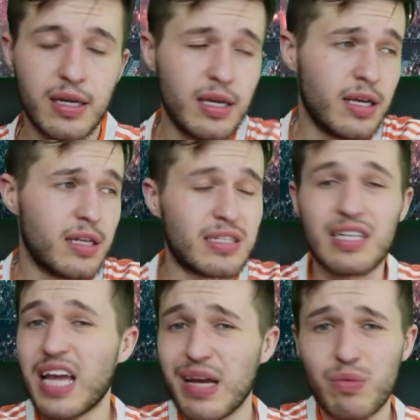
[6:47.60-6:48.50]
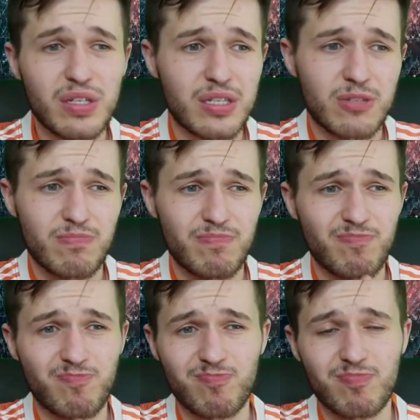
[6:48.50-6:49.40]
Today was,
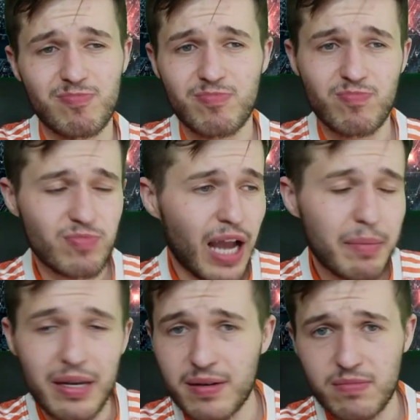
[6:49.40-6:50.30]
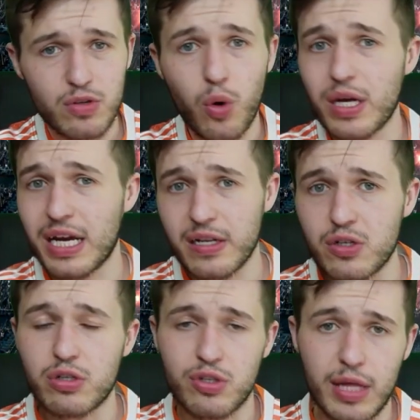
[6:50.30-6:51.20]
no one got injured,
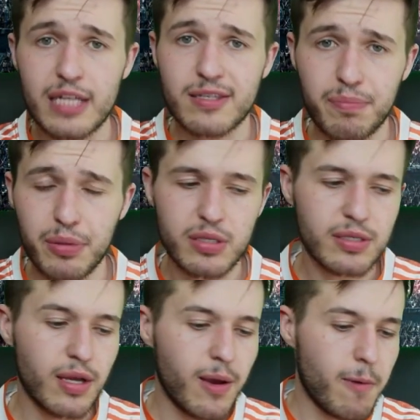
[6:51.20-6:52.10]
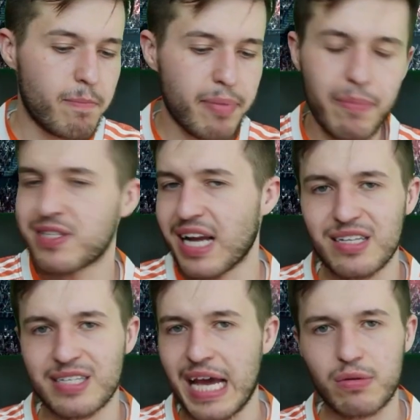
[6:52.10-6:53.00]
so that's a plus. But besides
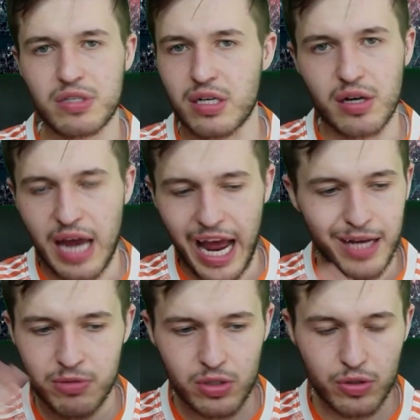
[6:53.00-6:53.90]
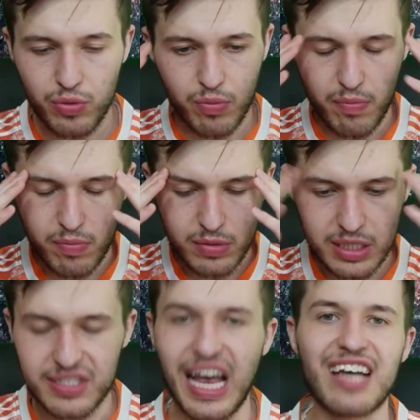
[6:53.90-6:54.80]
that, it was an absolute
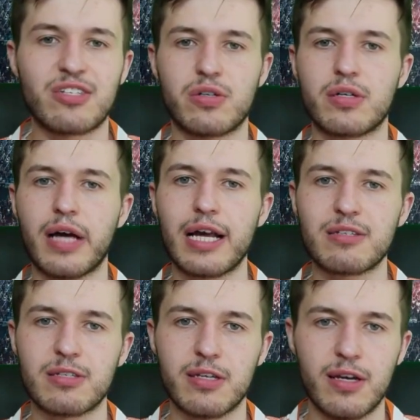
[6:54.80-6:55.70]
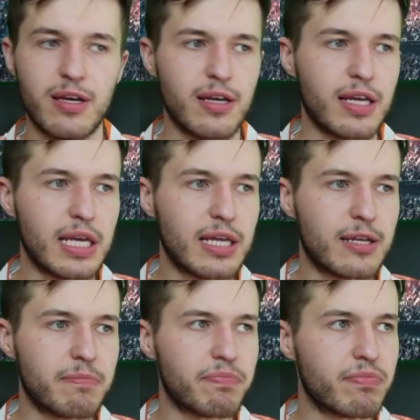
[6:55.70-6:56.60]
disaster class in
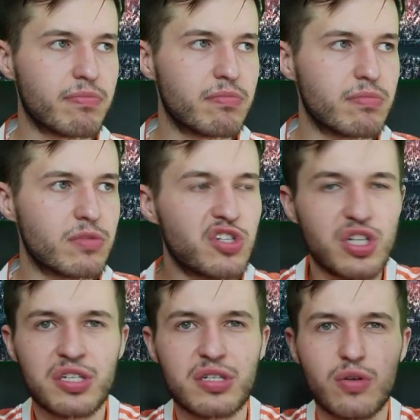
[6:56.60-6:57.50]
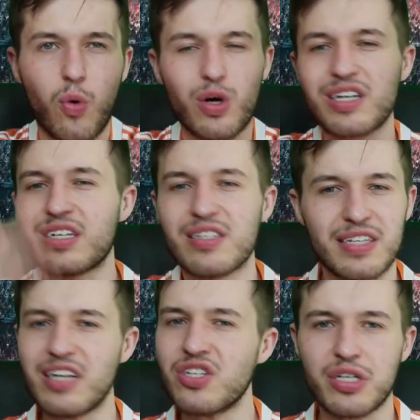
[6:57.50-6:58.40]
just
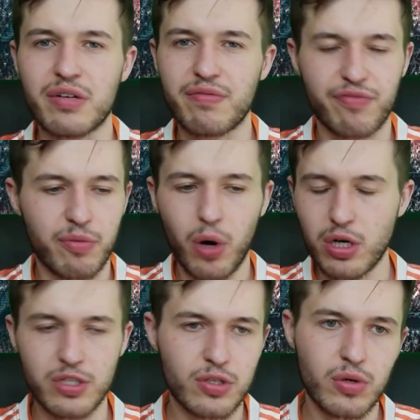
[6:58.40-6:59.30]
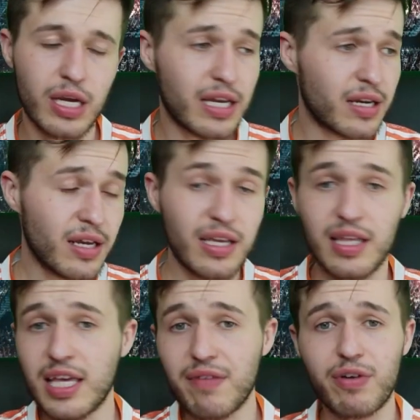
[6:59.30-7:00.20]
organization from Arsenal. And
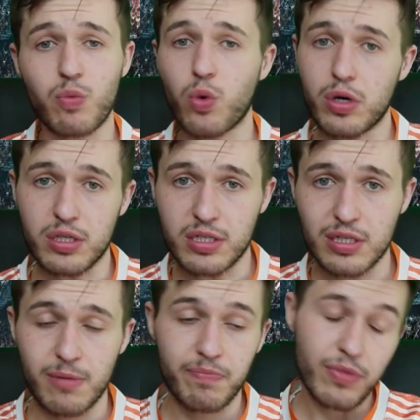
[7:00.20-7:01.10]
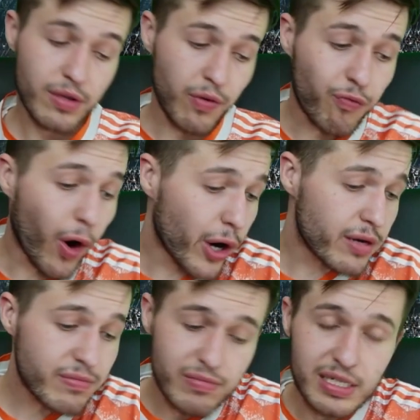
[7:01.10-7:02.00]
even worse, VAR
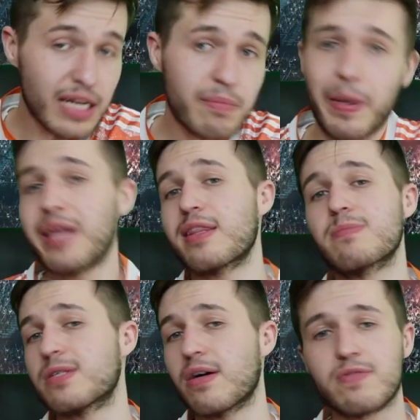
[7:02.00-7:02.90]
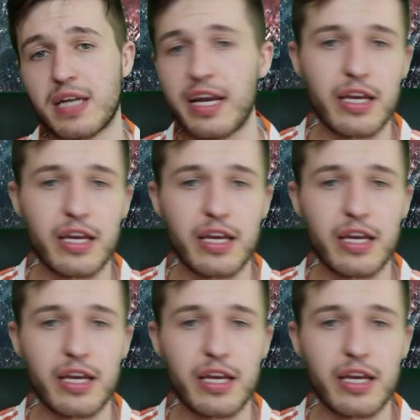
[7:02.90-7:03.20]
didn't paint themselves in any good